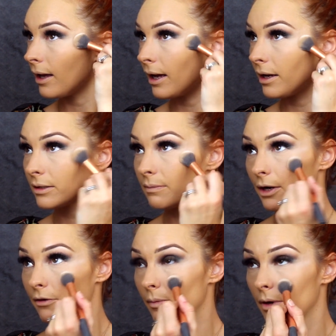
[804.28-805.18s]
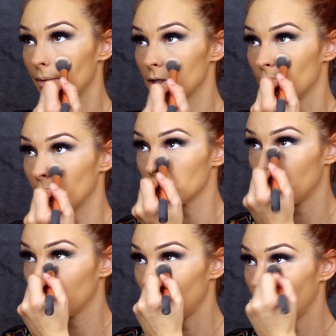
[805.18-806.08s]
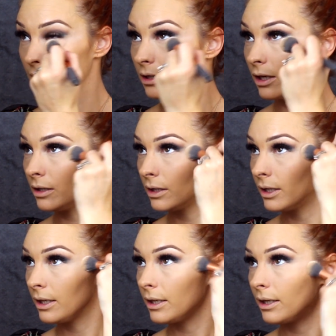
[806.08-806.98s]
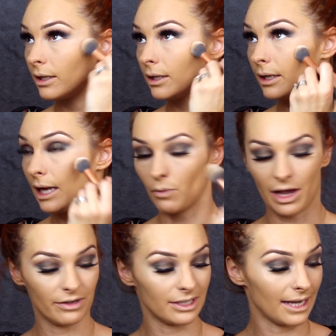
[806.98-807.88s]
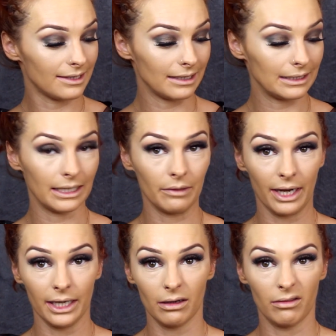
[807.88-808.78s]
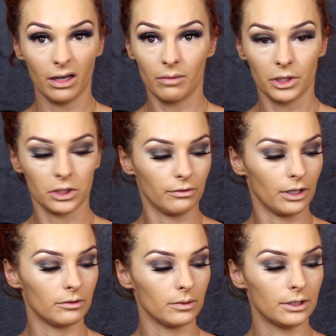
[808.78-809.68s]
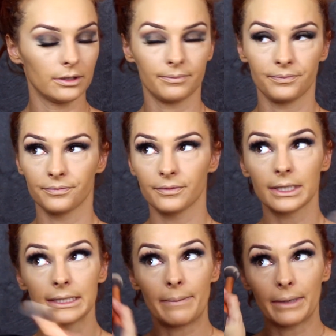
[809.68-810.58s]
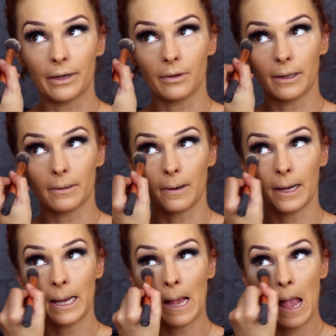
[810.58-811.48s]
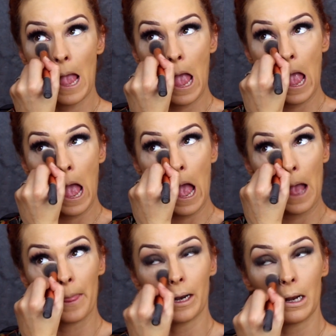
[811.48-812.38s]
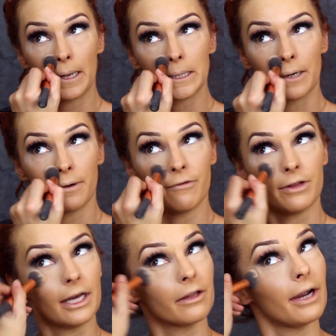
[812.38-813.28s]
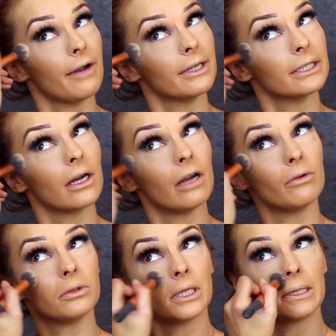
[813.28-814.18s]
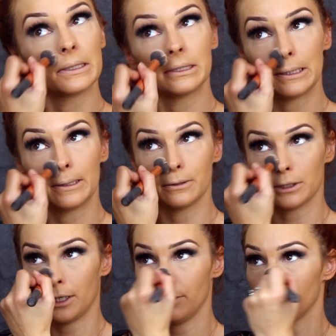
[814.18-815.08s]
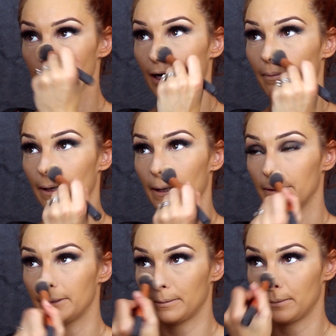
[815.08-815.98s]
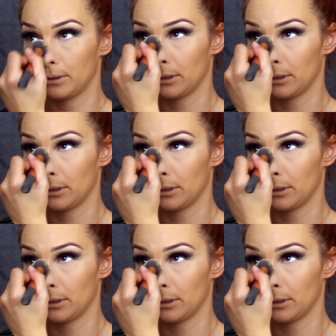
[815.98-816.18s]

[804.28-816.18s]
And it doesn't matter if you put a bit too much on. I like to let whatever's there sit anyway, and then I can brush it off afterwards. Same again on the other eye. And then I like to go over the other areas that I've also concealed, so around my nose,